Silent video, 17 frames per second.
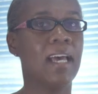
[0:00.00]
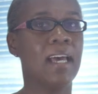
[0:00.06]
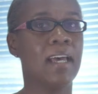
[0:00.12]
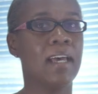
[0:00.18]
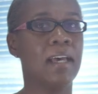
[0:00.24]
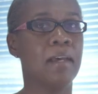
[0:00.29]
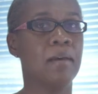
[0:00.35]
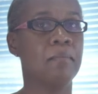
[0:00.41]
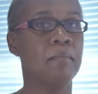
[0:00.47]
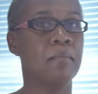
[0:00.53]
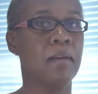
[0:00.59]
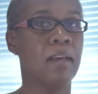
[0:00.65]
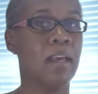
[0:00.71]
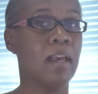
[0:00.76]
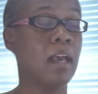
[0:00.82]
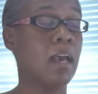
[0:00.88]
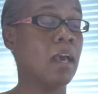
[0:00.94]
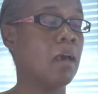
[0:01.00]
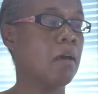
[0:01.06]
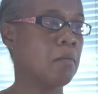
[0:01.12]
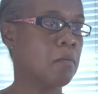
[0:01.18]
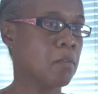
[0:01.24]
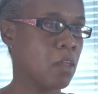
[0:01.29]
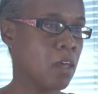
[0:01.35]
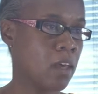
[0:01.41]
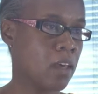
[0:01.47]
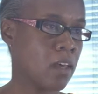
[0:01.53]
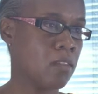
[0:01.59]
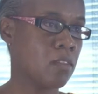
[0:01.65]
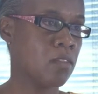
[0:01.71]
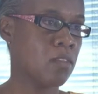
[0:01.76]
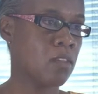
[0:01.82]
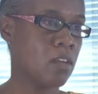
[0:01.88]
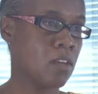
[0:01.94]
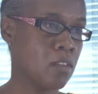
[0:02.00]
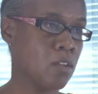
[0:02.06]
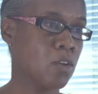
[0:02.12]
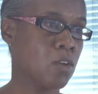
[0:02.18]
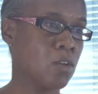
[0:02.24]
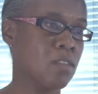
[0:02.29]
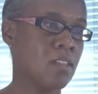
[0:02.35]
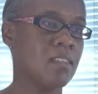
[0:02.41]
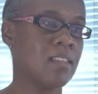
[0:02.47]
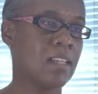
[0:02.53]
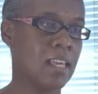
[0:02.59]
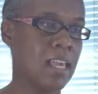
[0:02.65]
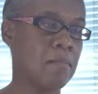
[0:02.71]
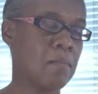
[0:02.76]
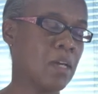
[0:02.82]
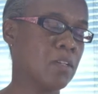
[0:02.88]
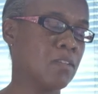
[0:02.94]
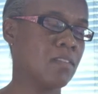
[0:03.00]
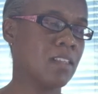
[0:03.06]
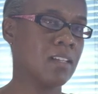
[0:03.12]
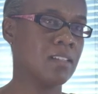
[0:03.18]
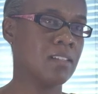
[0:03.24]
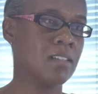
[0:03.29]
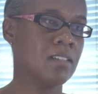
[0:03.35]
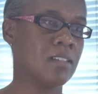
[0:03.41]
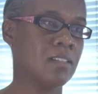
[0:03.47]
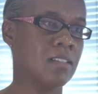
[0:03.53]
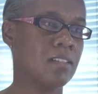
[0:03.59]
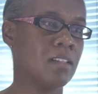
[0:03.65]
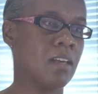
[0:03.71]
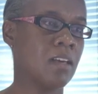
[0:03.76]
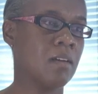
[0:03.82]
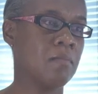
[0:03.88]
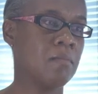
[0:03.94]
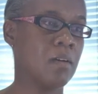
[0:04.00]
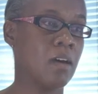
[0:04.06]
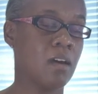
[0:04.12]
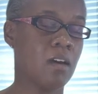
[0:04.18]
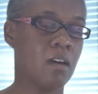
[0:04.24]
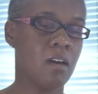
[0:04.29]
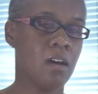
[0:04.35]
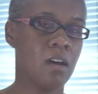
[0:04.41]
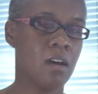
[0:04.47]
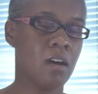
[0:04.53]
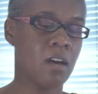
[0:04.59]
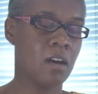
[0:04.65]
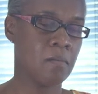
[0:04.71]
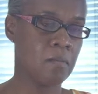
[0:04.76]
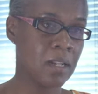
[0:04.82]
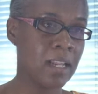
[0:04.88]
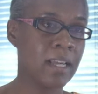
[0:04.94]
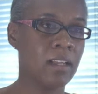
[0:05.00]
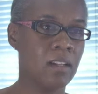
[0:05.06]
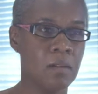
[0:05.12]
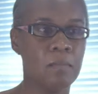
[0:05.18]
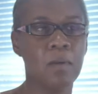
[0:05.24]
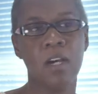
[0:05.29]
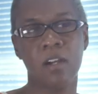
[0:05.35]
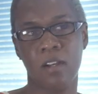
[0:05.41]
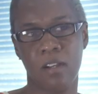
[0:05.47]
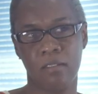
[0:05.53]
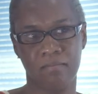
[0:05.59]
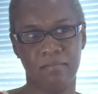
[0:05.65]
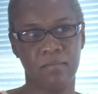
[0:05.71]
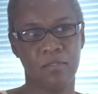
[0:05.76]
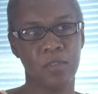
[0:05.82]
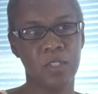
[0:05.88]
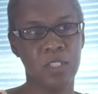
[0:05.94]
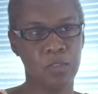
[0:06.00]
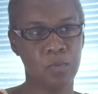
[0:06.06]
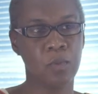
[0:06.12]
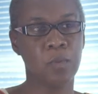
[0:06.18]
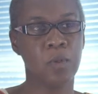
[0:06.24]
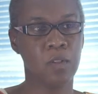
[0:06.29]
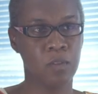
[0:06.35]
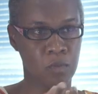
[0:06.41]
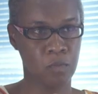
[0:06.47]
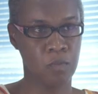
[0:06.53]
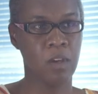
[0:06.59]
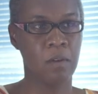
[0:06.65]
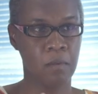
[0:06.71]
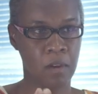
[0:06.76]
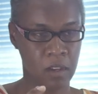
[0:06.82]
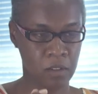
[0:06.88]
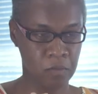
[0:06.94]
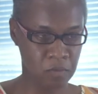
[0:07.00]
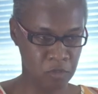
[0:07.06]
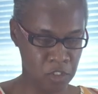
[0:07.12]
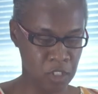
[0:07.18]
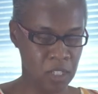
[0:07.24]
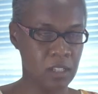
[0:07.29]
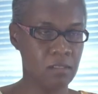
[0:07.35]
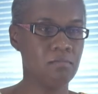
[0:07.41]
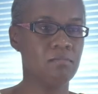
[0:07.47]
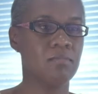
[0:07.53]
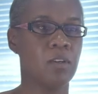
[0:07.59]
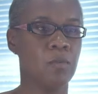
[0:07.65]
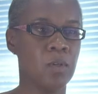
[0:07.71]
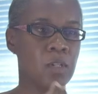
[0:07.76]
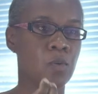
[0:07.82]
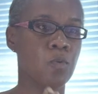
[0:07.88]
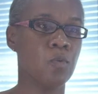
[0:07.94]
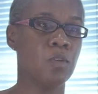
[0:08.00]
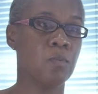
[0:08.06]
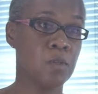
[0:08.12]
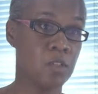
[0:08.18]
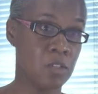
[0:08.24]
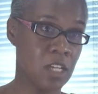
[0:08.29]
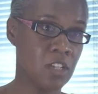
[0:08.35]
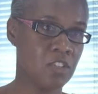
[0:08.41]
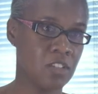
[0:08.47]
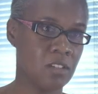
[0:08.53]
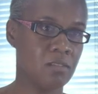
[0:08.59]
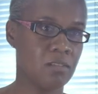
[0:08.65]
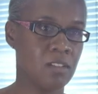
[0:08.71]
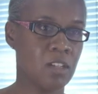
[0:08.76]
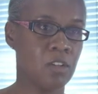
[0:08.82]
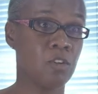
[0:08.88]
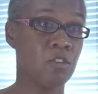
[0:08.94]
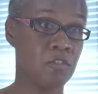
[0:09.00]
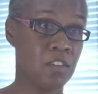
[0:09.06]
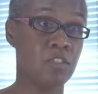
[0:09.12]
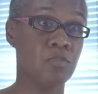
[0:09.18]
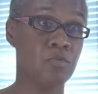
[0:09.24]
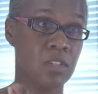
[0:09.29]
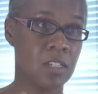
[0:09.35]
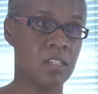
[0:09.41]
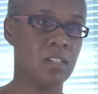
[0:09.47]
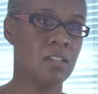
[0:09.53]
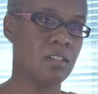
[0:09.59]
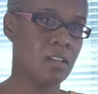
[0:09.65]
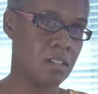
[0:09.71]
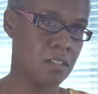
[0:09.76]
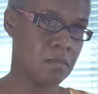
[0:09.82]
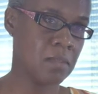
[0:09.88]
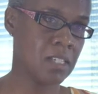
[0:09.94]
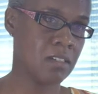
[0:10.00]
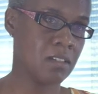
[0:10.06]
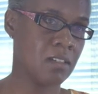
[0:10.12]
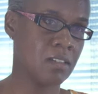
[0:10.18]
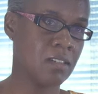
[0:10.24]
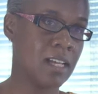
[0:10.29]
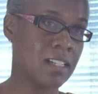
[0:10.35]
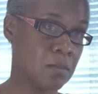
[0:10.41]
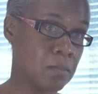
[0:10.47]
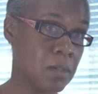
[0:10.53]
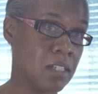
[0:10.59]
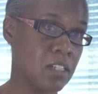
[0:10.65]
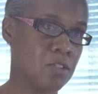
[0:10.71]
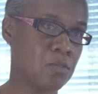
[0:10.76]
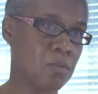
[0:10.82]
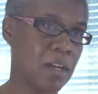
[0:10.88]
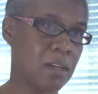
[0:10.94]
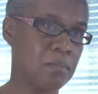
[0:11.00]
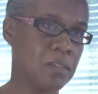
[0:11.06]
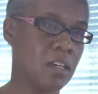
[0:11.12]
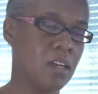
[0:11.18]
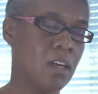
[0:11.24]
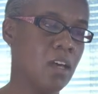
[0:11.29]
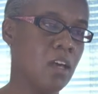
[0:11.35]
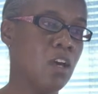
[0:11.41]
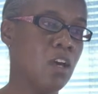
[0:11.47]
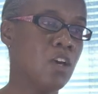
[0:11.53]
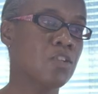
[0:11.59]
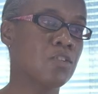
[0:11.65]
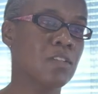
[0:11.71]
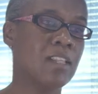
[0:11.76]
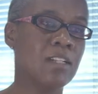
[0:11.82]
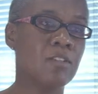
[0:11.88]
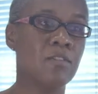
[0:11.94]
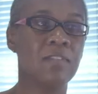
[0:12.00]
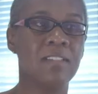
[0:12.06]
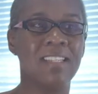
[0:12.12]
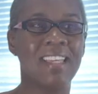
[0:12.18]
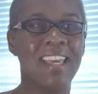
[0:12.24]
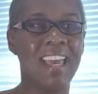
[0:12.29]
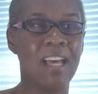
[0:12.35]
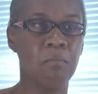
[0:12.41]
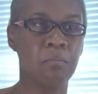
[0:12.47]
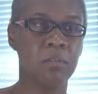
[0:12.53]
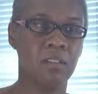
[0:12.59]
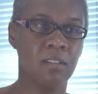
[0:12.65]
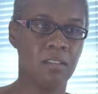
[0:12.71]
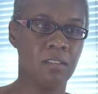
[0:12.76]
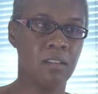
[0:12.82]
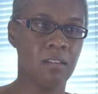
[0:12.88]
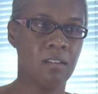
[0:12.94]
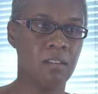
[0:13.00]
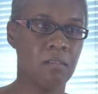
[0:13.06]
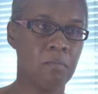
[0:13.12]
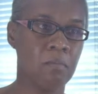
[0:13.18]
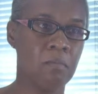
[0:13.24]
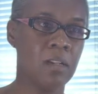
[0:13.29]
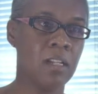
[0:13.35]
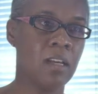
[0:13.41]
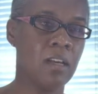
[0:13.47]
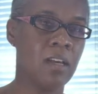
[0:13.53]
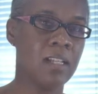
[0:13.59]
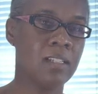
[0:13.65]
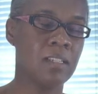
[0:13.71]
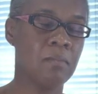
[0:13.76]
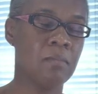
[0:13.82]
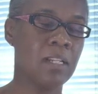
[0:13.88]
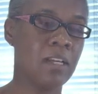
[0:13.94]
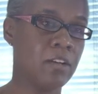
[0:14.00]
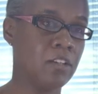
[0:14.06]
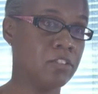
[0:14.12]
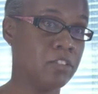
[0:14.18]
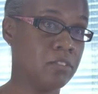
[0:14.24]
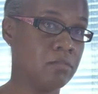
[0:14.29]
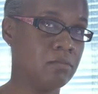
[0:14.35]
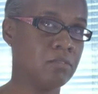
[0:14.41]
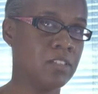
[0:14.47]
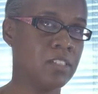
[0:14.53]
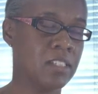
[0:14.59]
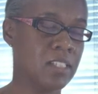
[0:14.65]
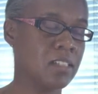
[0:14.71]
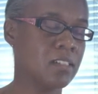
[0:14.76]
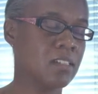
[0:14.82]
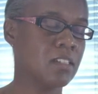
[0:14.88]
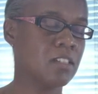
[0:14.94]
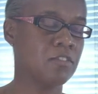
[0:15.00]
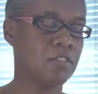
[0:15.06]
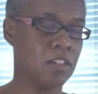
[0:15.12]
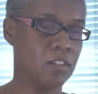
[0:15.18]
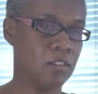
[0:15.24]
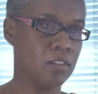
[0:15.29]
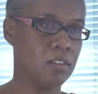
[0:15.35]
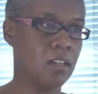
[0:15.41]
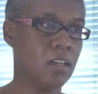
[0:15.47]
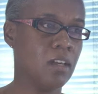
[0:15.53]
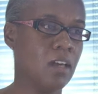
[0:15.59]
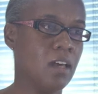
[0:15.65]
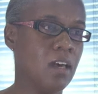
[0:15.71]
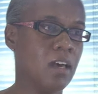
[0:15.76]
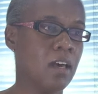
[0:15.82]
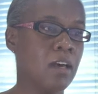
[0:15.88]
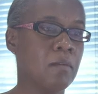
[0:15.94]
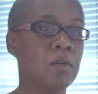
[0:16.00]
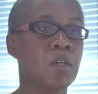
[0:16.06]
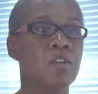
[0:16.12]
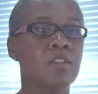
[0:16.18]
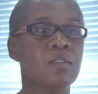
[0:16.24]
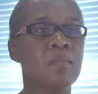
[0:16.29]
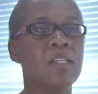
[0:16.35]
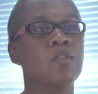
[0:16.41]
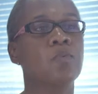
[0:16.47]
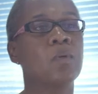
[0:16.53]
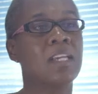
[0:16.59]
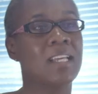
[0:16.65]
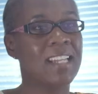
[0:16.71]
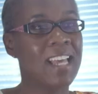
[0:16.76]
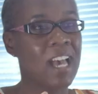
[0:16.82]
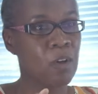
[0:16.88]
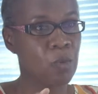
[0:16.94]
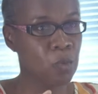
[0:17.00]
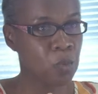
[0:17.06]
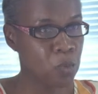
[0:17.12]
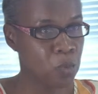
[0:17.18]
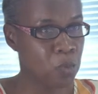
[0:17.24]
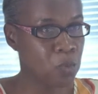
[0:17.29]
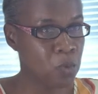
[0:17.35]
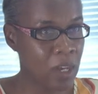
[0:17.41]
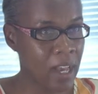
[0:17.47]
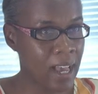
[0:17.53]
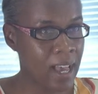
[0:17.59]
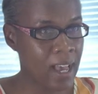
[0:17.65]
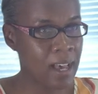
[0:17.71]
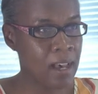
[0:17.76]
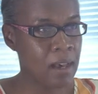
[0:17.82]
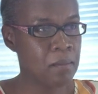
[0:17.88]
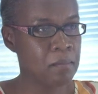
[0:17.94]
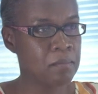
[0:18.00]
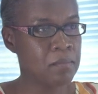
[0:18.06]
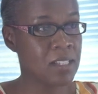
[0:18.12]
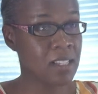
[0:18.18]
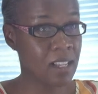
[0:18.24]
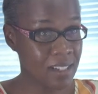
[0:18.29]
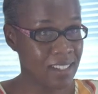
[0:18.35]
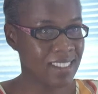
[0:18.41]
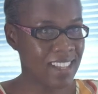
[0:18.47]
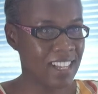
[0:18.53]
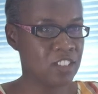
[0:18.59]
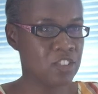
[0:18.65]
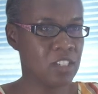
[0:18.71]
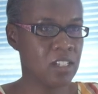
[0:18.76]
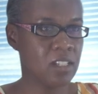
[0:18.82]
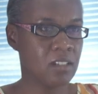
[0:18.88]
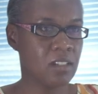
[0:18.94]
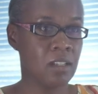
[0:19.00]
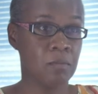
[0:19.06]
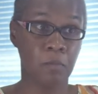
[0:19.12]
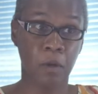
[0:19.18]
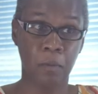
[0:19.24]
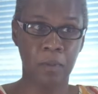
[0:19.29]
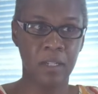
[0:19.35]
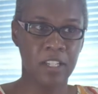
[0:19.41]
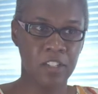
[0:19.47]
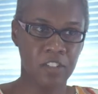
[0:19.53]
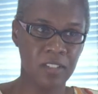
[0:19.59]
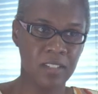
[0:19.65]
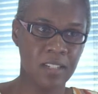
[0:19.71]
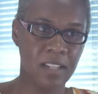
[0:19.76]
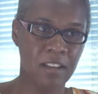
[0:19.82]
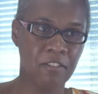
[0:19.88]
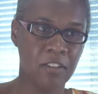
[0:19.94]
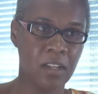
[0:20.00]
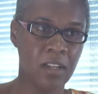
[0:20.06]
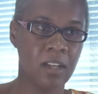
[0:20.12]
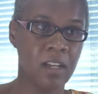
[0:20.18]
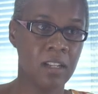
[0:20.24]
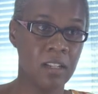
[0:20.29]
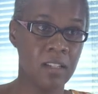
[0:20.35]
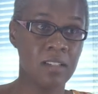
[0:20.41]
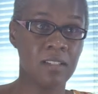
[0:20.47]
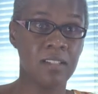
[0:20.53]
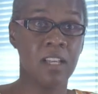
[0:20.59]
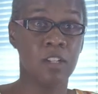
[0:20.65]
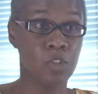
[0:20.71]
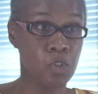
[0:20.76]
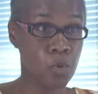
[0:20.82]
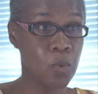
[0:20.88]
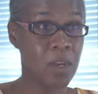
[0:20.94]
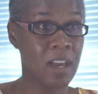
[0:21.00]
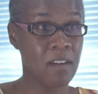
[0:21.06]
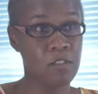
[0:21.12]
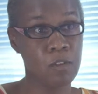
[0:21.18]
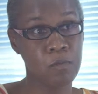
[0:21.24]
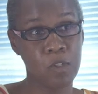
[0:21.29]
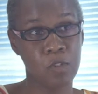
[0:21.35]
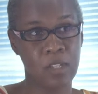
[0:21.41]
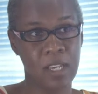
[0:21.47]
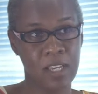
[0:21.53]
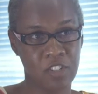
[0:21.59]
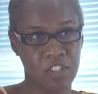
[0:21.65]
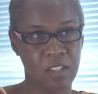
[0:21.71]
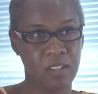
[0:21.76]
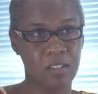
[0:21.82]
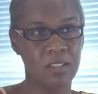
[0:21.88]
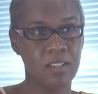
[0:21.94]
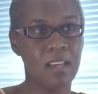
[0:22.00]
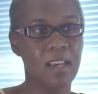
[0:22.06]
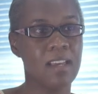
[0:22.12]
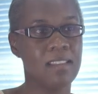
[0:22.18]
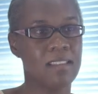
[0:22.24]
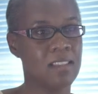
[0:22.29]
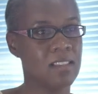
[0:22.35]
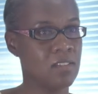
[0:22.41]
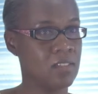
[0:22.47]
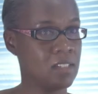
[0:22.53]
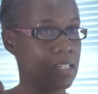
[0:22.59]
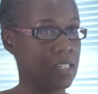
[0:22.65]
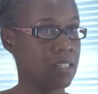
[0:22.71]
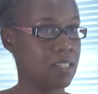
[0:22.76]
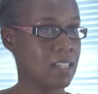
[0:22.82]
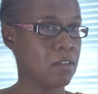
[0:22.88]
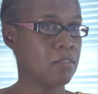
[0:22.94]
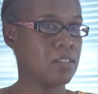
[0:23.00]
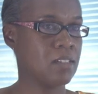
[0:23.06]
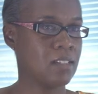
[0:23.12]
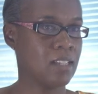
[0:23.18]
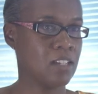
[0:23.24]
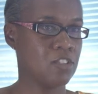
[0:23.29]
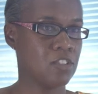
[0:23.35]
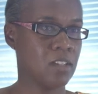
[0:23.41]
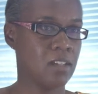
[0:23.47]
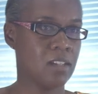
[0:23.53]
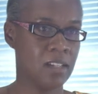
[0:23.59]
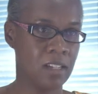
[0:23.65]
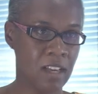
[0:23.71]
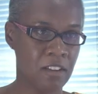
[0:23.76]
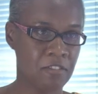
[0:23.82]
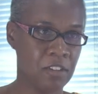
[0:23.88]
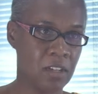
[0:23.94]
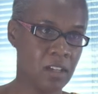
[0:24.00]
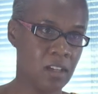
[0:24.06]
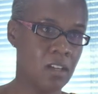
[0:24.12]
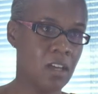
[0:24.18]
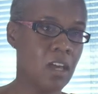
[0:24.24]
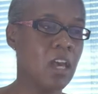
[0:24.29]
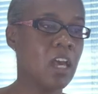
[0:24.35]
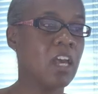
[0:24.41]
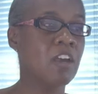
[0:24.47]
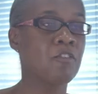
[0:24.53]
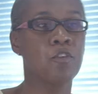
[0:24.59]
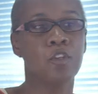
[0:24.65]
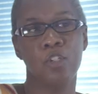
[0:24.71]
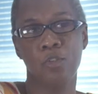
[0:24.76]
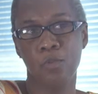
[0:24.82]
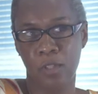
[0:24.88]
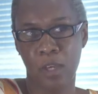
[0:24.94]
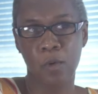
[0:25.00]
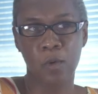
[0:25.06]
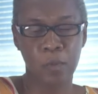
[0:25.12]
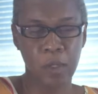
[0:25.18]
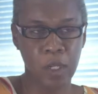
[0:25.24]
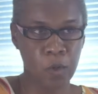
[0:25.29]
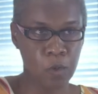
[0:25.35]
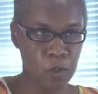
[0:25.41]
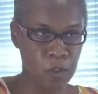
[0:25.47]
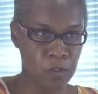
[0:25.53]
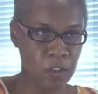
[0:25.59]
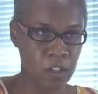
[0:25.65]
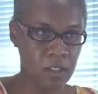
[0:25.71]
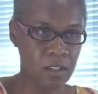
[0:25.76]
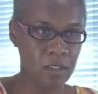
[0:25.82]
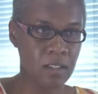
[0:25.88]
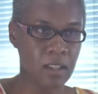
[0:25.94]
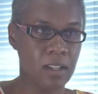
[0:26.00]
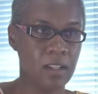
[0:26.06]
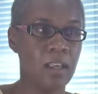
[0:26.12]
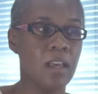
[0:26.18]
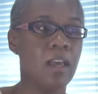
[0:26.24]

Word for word: Um, uh, the other good thing that came out of that is um, a molecular marker, which is what we call a, um, a, gene that we know the mutation that confers resistance to artemisinin. That's been described. So that obviously helped the anti-malarial resistance field uh, because it means we can now um, study that gene in populations in Africa and understand do we have the mutations that they've seen in Southeast Asia, in Africa. If we do, that would be a cause for concern.